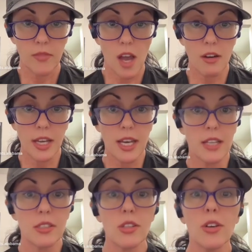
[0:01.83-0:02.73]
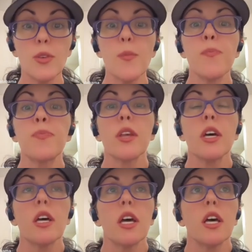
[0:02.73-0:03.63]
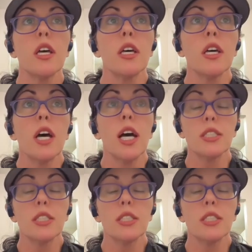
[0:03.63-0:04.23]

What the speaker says: All right, guys. So I